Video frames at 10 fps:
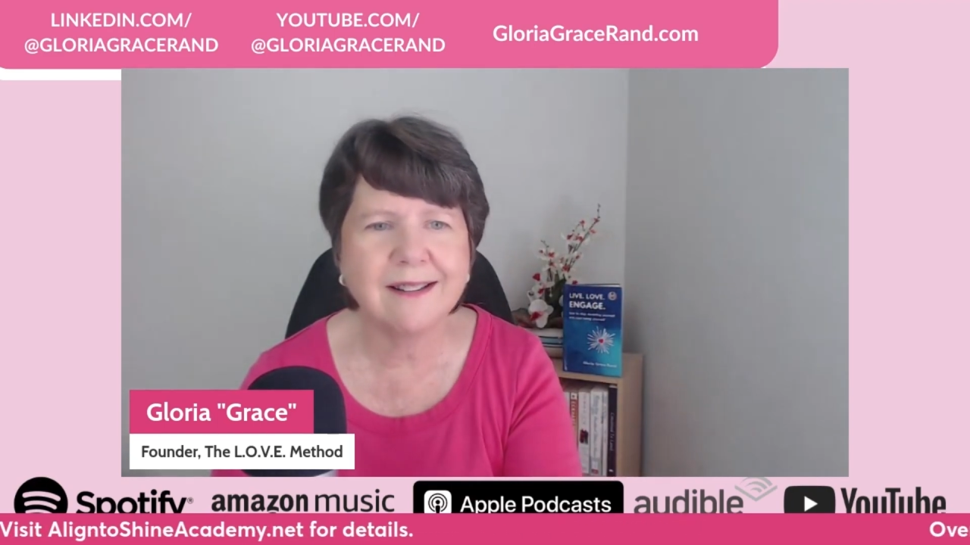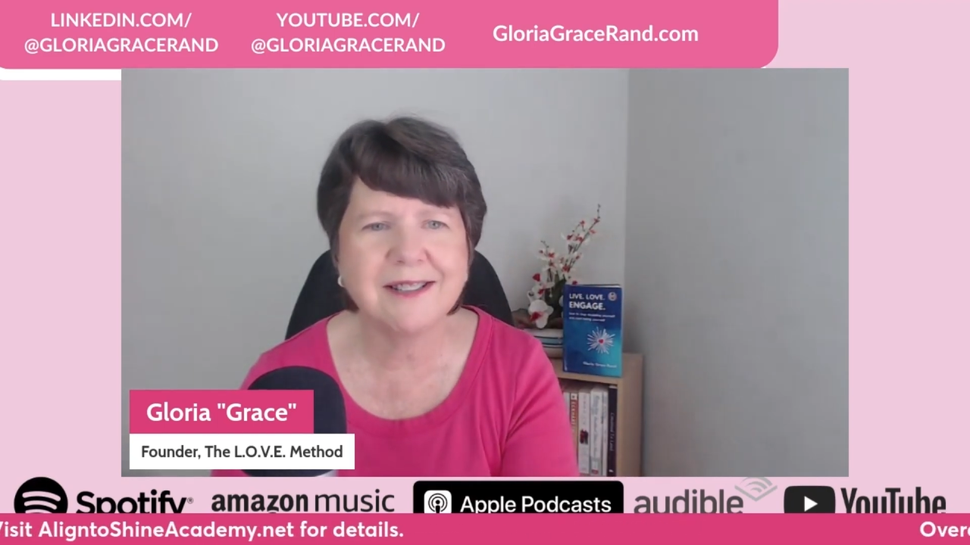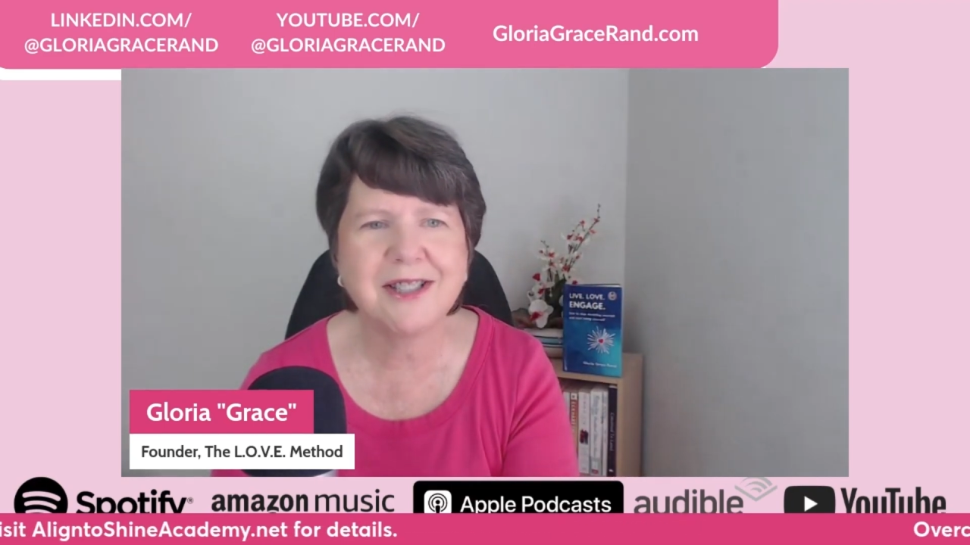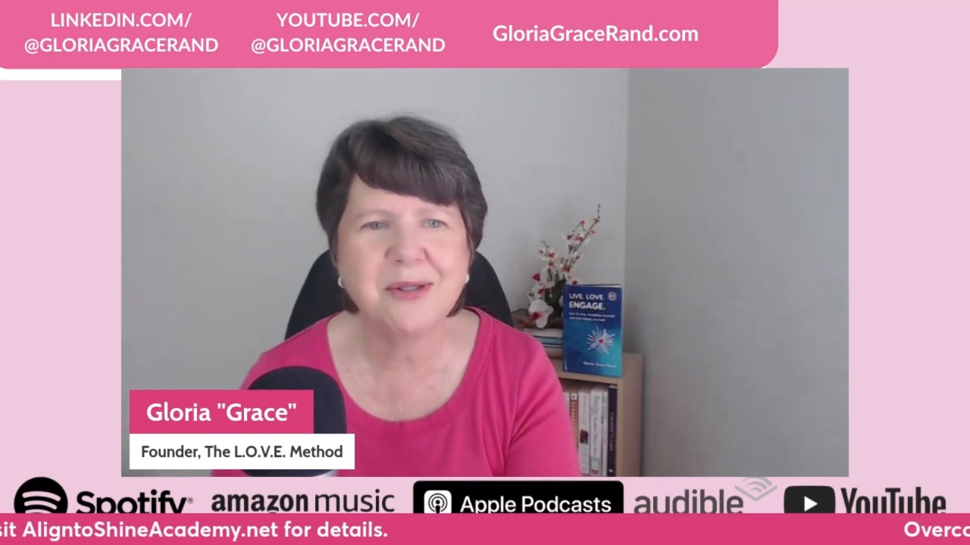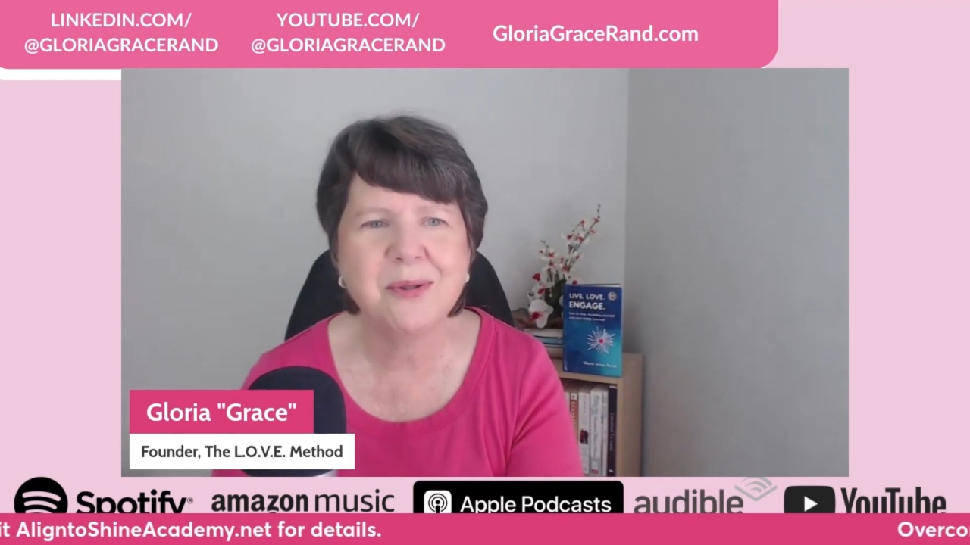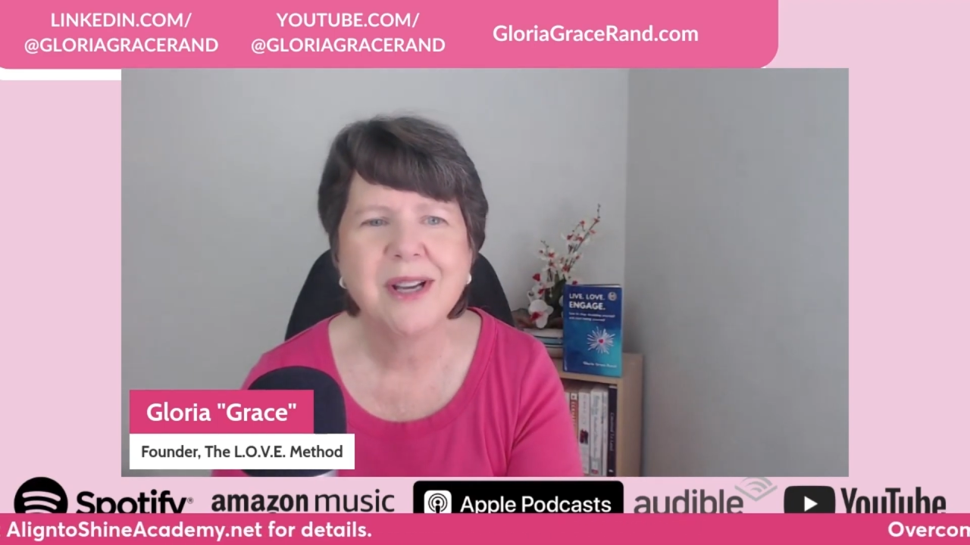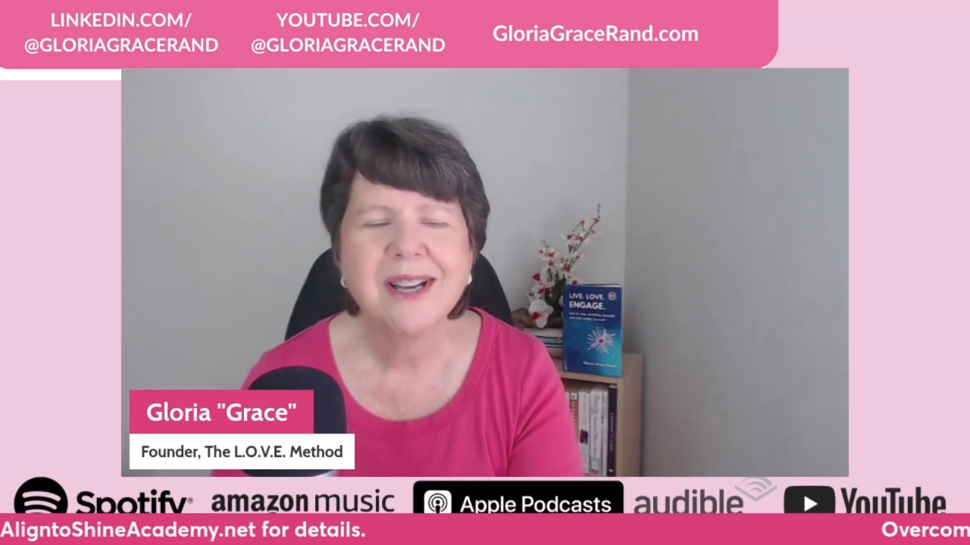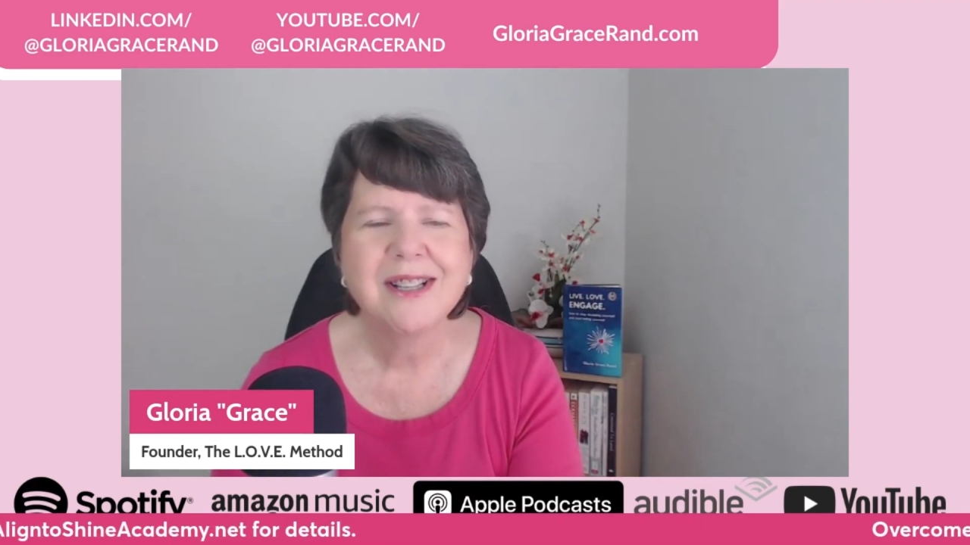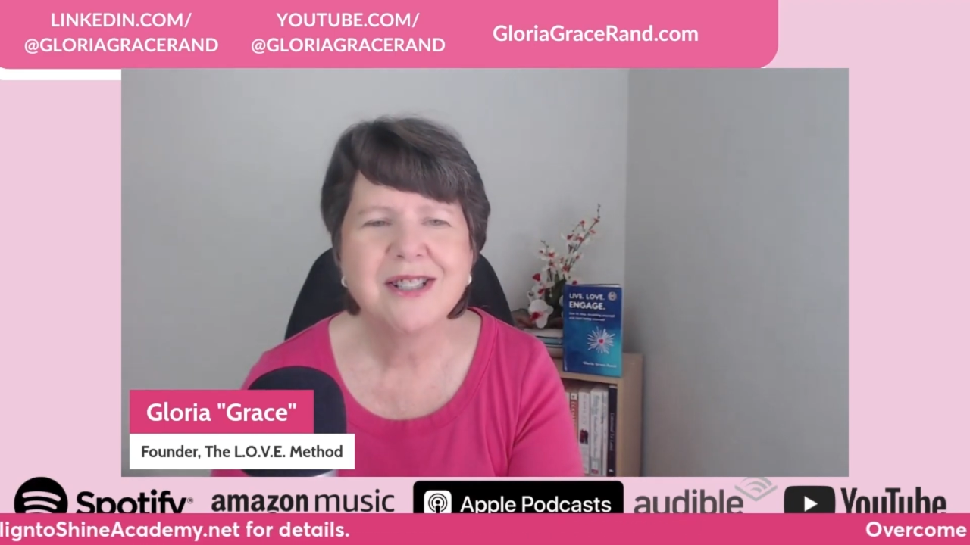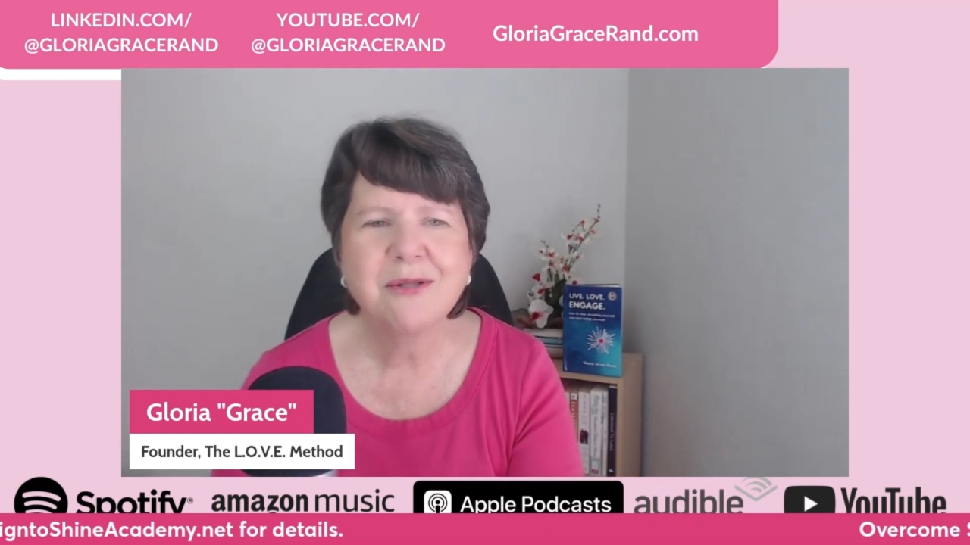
to